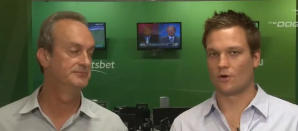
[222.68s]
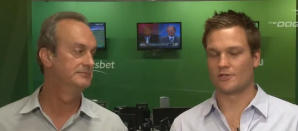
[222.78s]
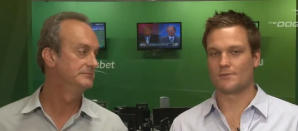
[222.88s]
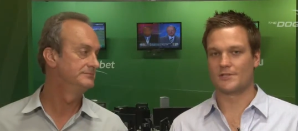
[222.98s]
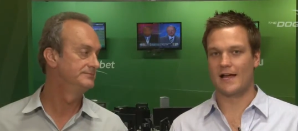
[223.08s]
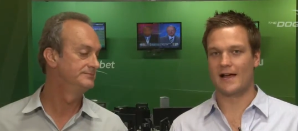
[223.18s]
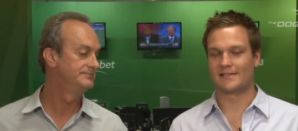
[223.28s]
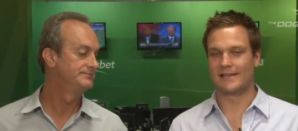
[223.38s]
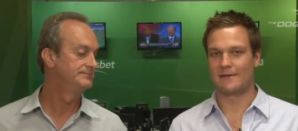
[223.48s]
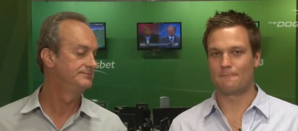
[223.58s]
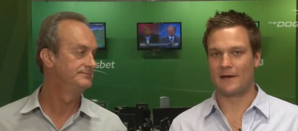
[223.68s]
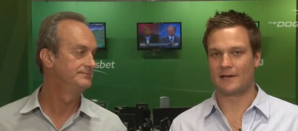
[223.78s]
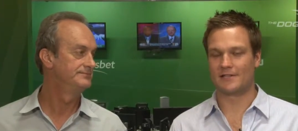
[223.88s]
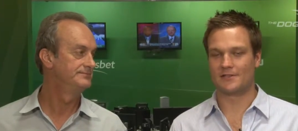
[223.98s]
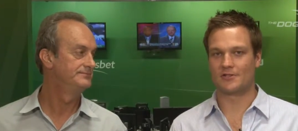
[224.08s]
Speaker 1: got some stars here,
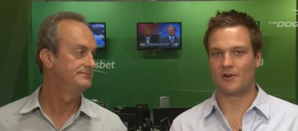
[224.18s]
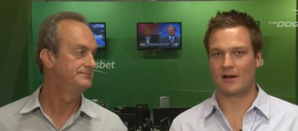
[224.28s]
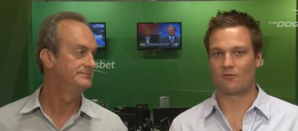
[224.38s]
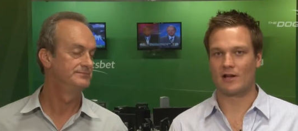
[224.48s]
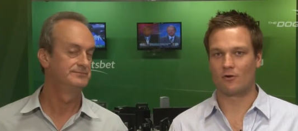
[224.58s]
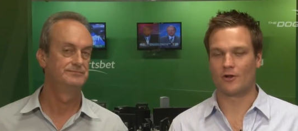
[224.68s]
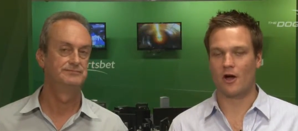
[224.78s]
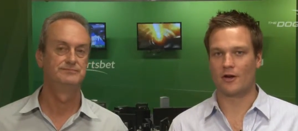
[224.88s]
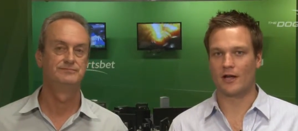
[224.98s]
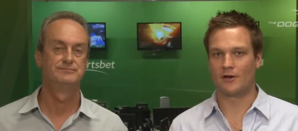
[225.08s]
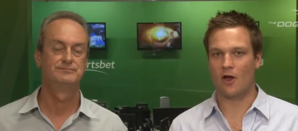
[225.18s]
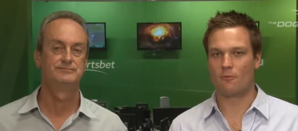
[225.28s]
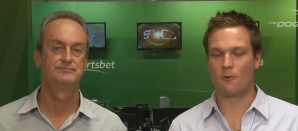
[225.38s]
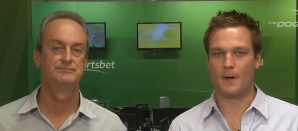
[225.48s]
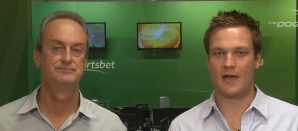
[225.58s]
but it is the track record holder
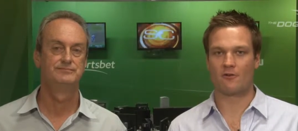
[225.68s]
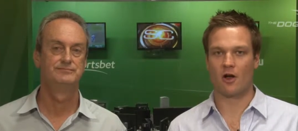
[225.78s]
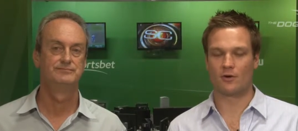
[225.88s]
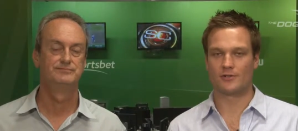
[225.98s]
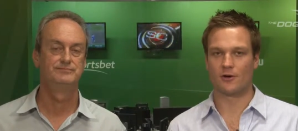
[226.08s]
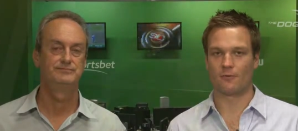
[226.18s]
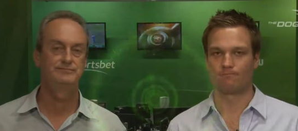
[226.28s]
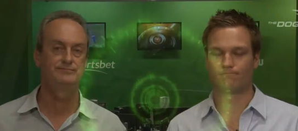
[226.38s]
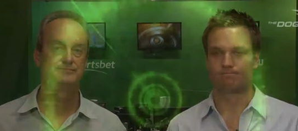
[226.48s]
Noble Pedro on top.